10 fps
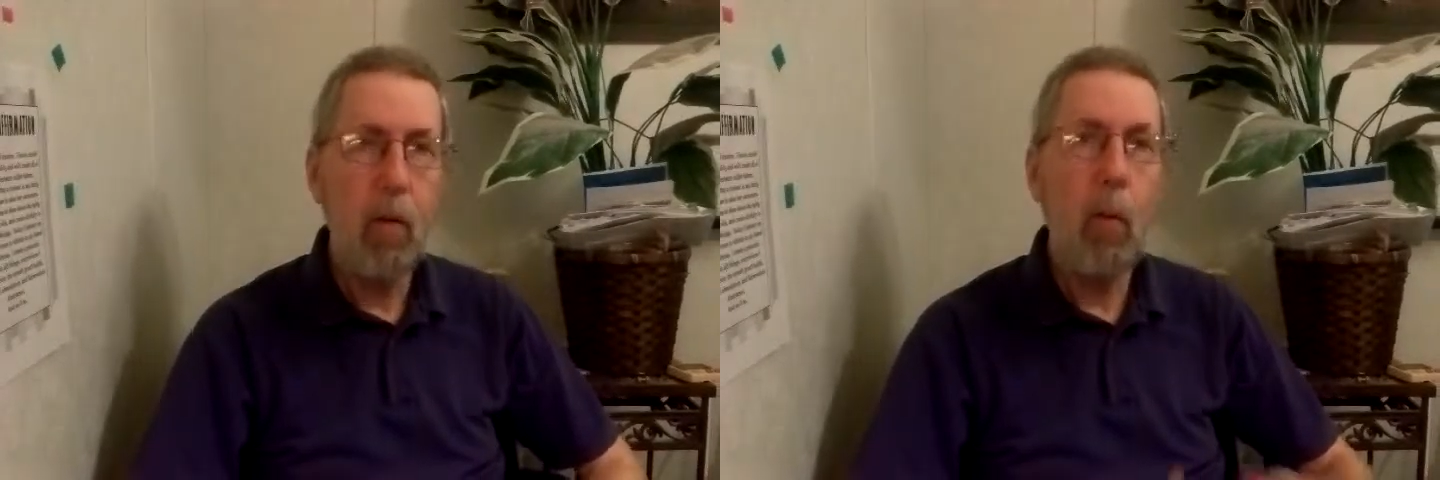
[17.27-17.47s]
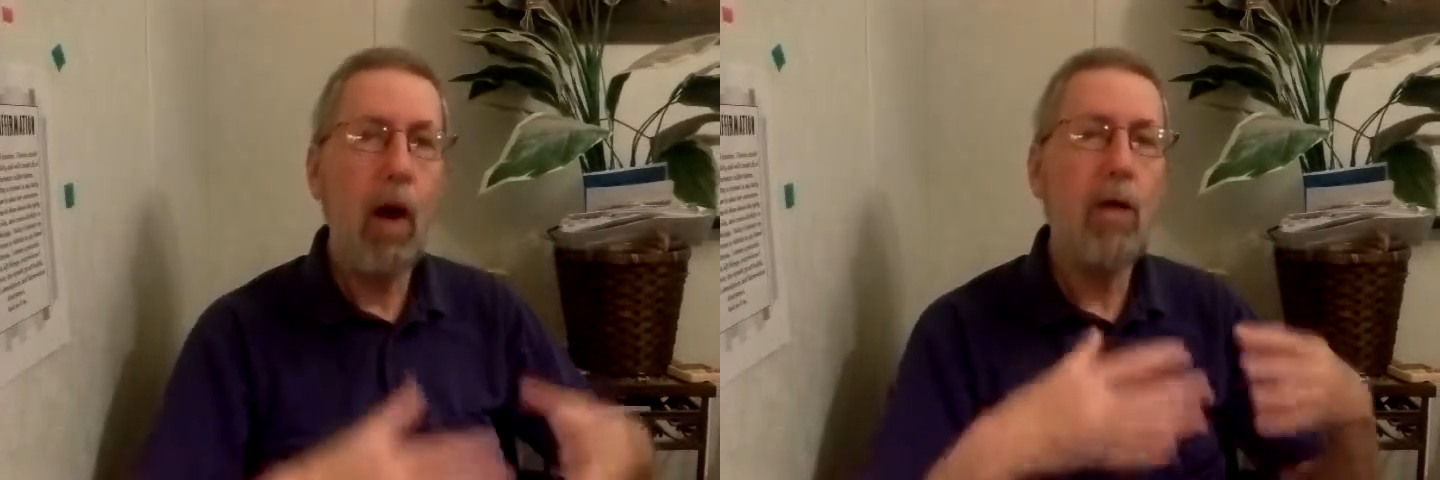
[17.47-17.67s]

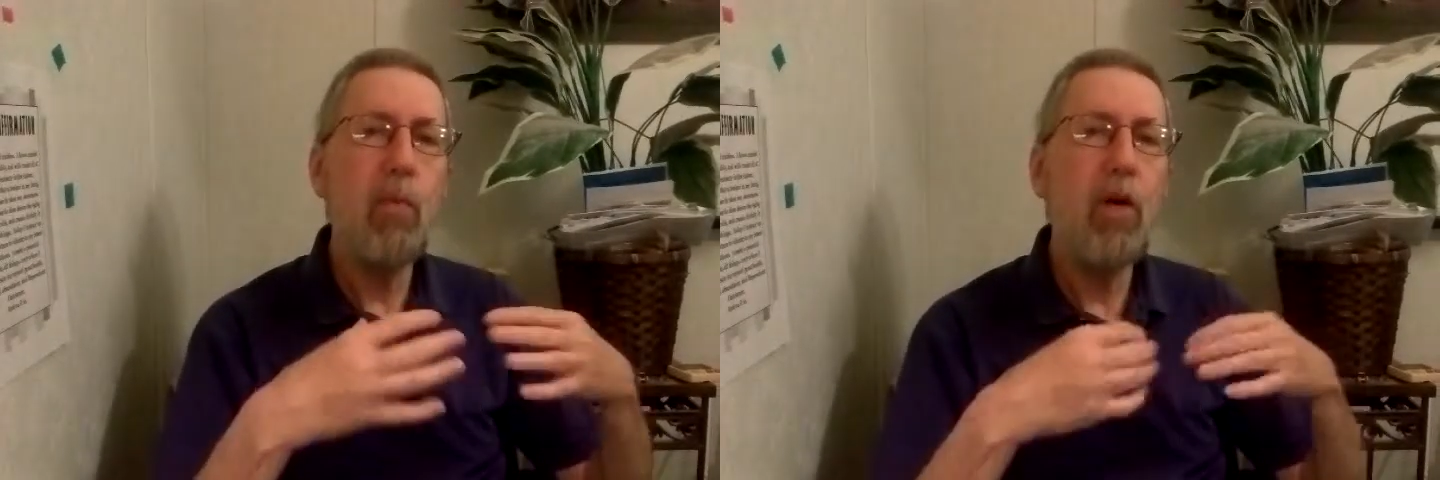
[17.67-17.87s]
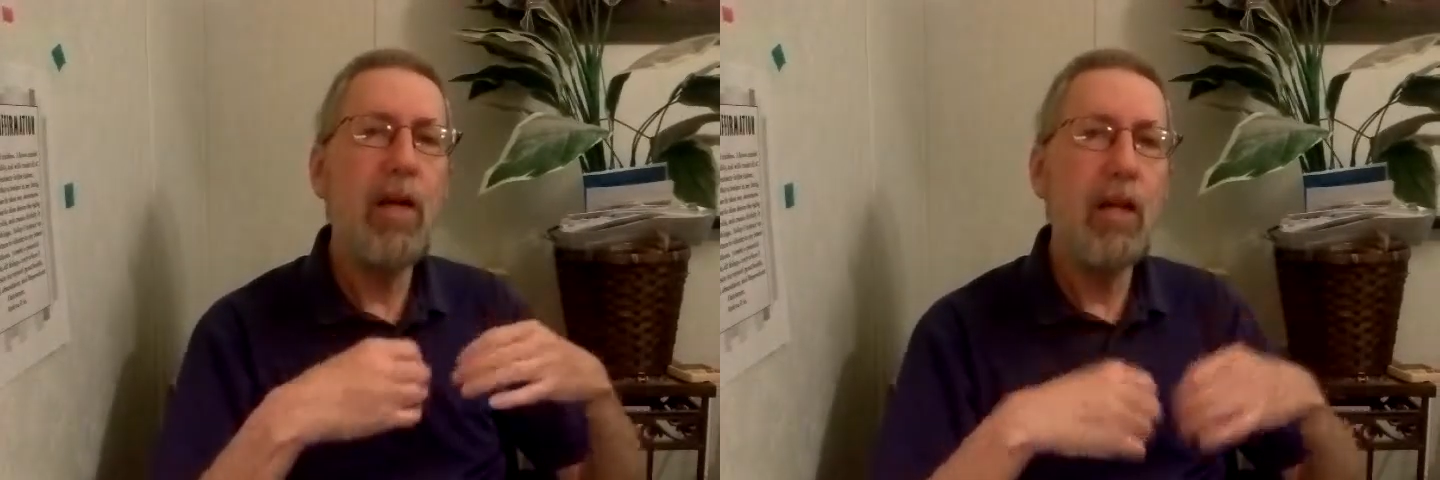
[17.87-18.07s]
what
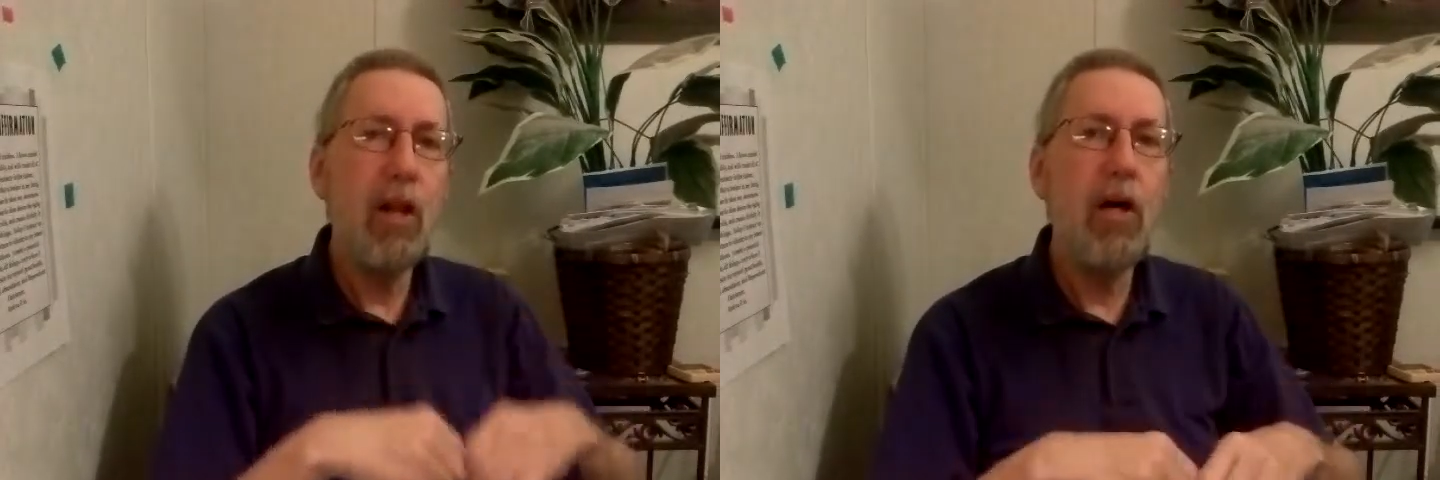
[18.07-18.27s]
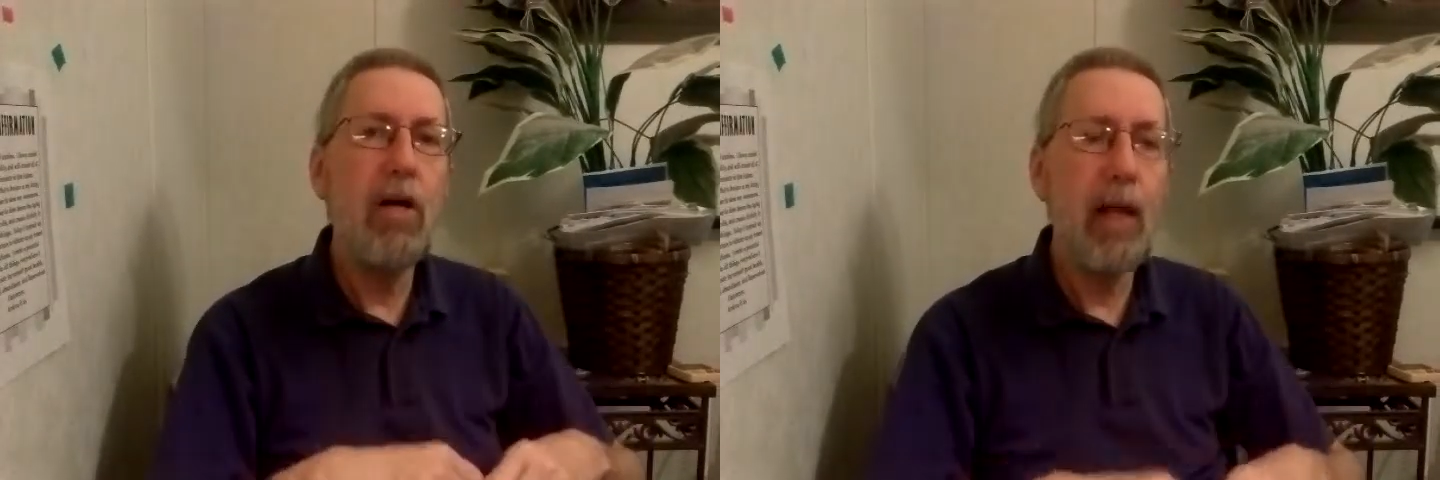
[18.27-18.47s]
would it
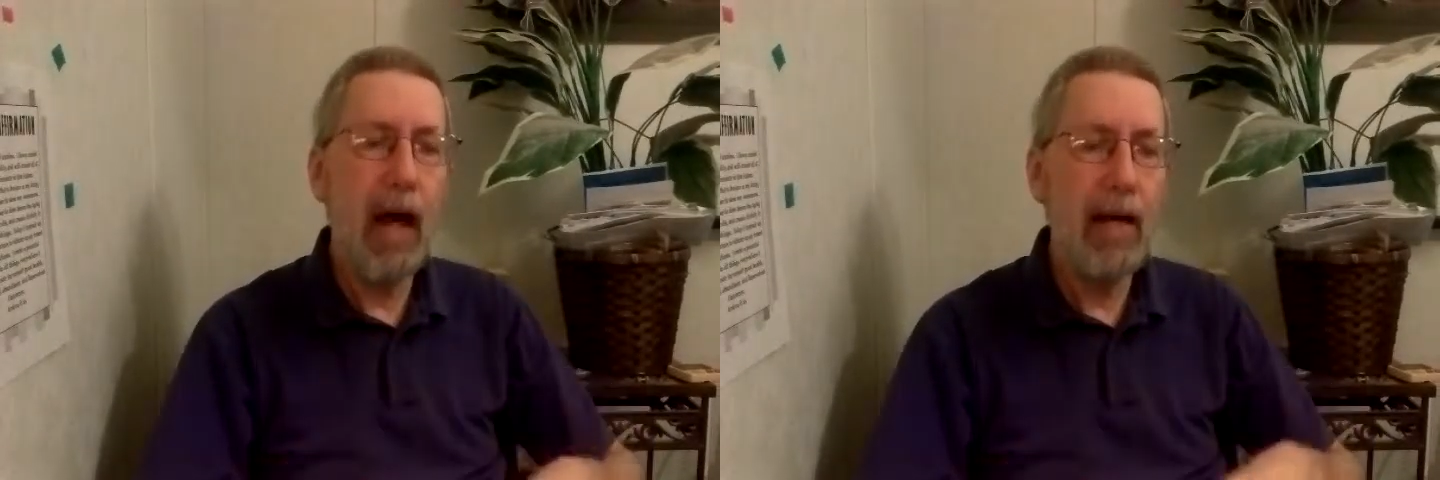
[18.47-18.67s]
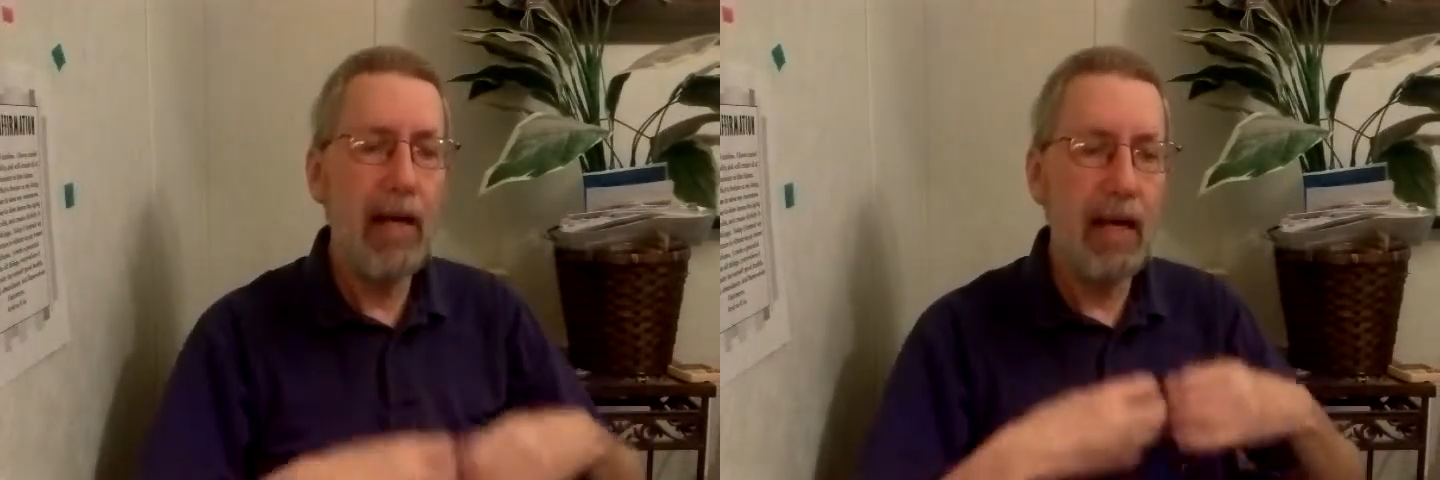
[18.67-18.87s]
look
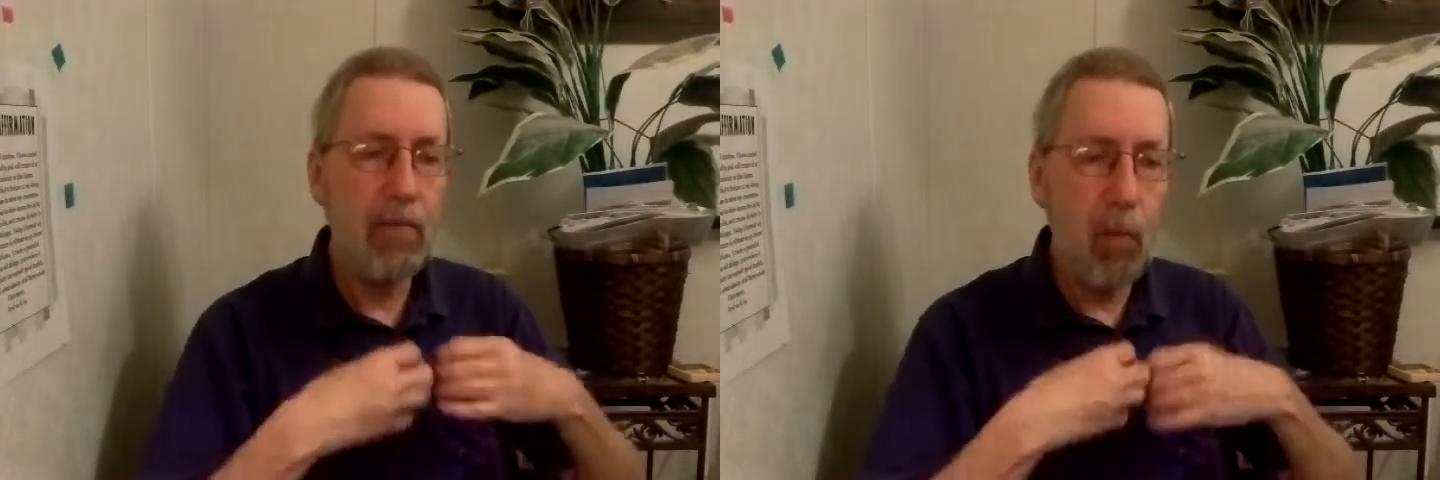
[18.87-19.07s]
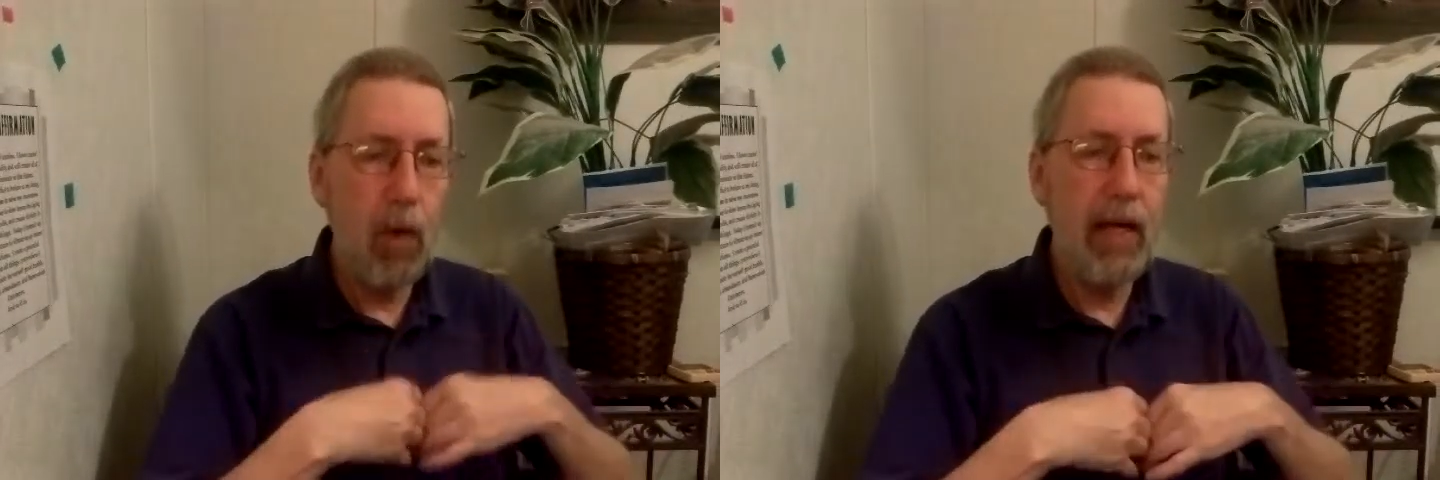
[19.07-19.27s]
like
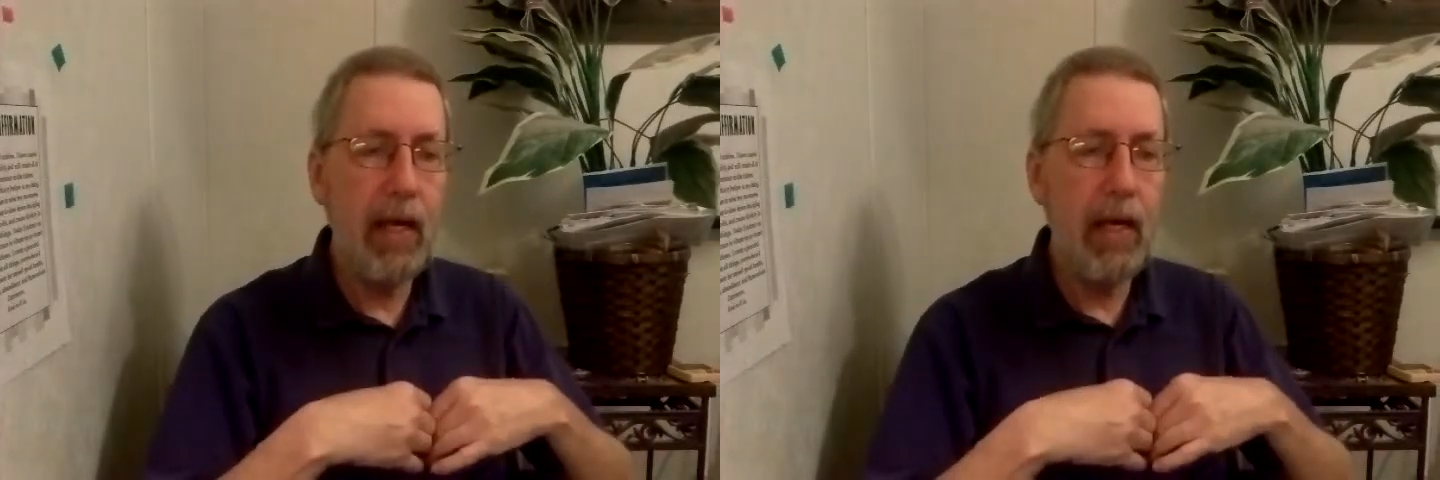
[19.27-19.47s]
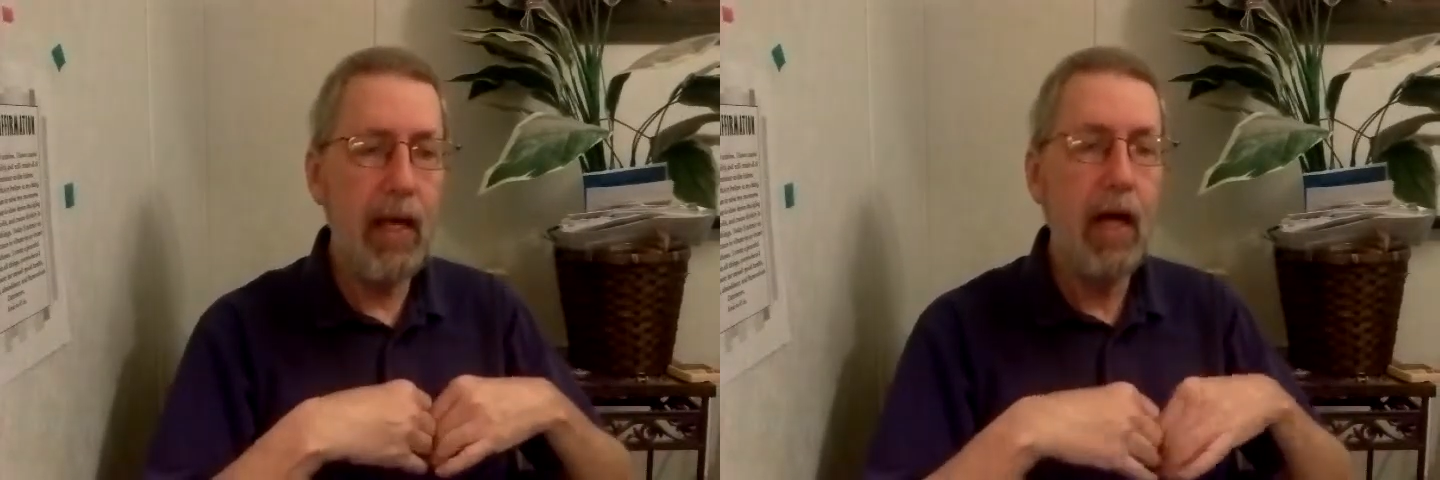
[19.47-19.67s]
if
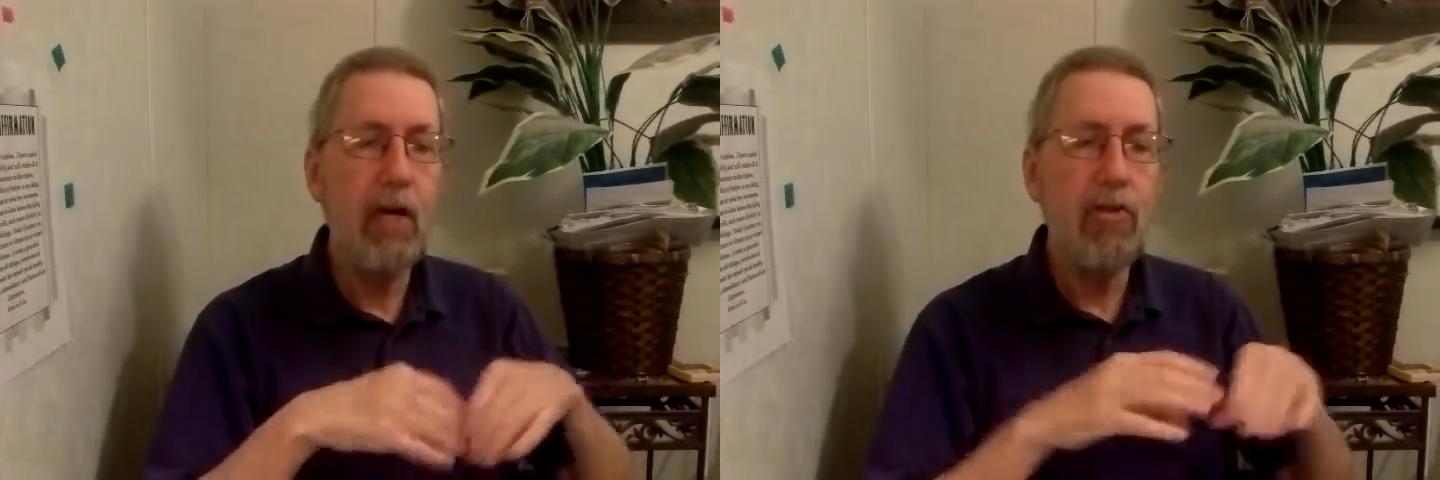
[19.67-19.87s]
we